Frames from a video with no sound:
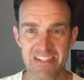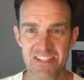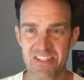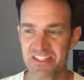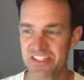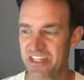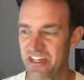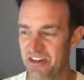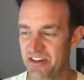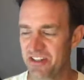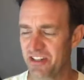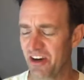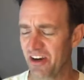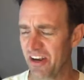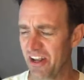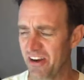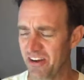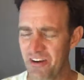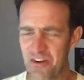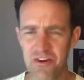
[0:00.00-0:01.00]
this year's gone.
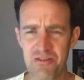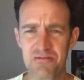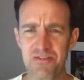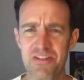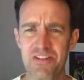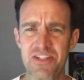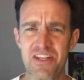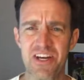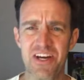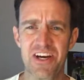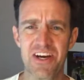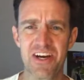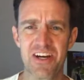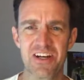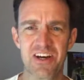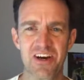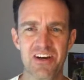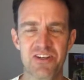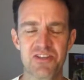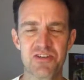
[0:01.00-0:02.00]
I don't know if it's
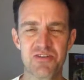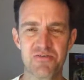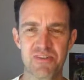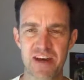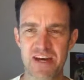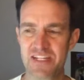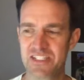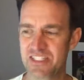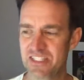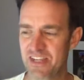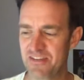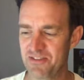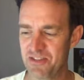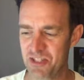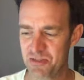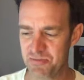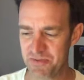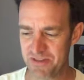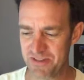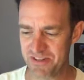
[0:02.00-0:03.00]
gone so fast because I've
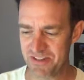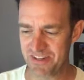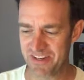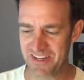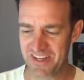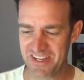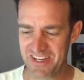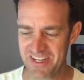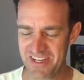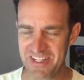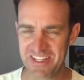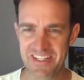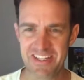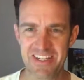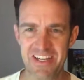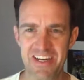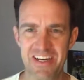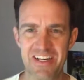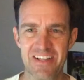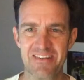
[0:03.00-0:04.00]
just been
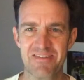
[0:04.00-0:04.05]
uh,